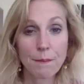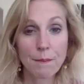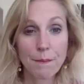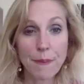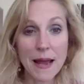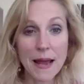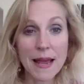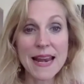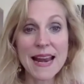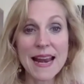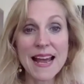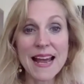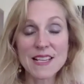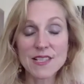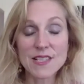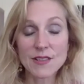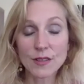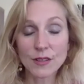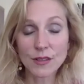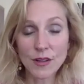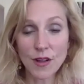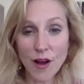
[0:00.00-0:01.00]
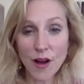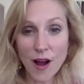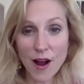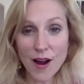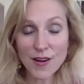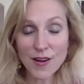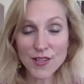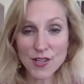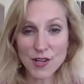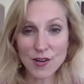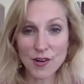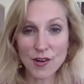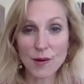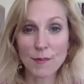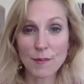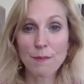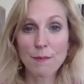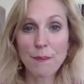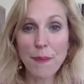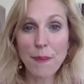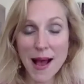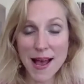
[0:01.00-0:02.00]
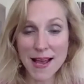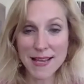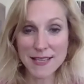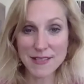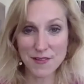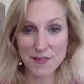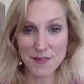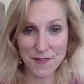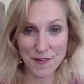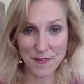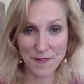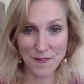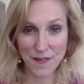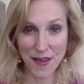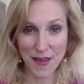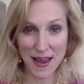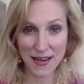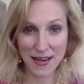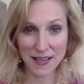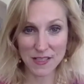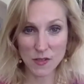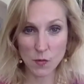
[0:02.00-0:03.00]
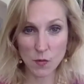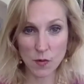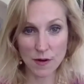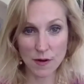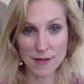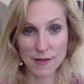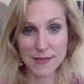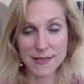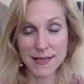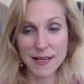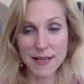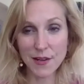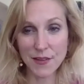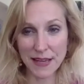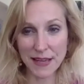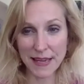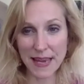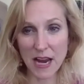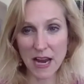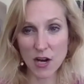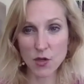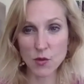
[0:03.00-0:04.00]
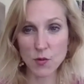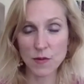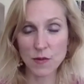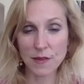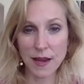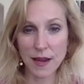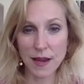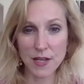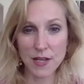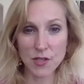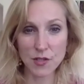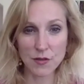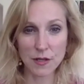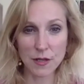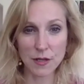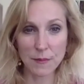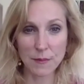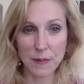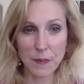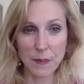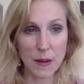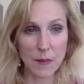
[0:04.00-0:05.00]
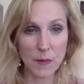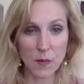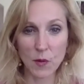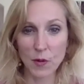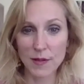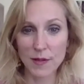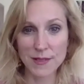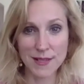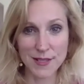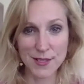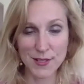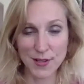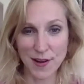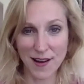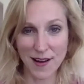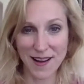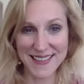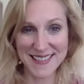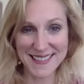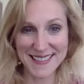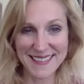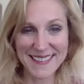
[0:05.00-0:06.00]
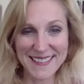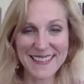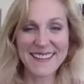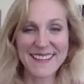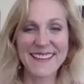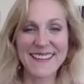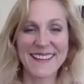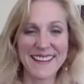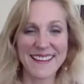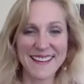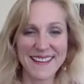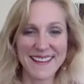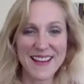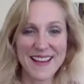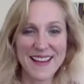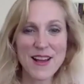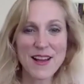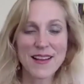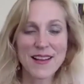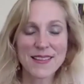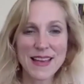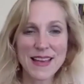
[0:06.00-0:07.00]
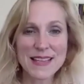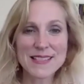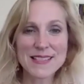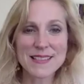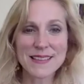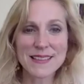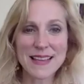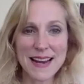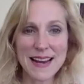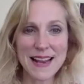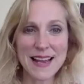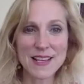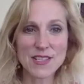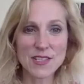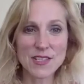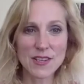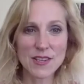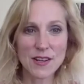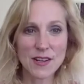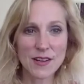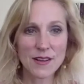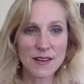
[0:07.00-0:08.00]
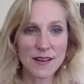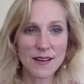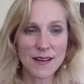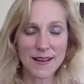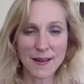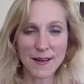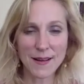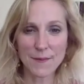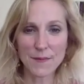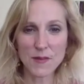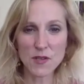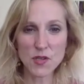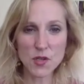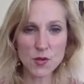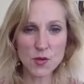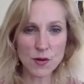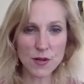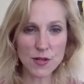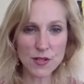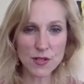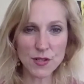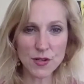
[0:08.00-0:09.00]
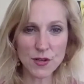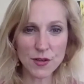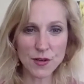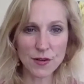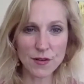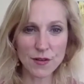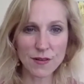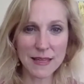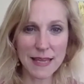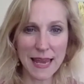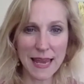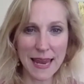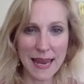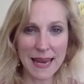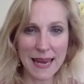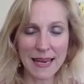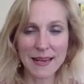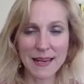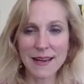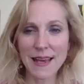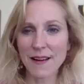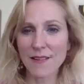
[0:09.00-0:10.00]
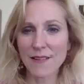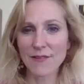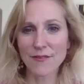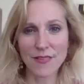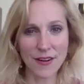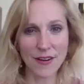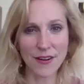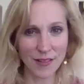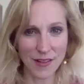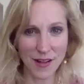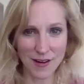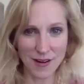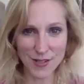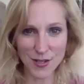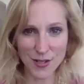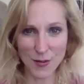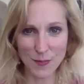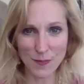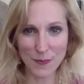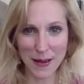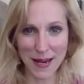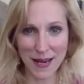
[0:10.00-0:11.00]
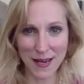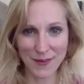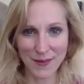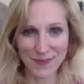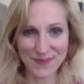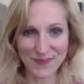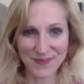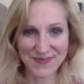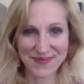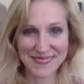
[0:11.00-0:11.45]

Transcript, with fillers: But it has long-term positive effects, whereas sitting on the couch with ice cream and popcorn does not. That's, that has um, short-term gain and very long-term pain,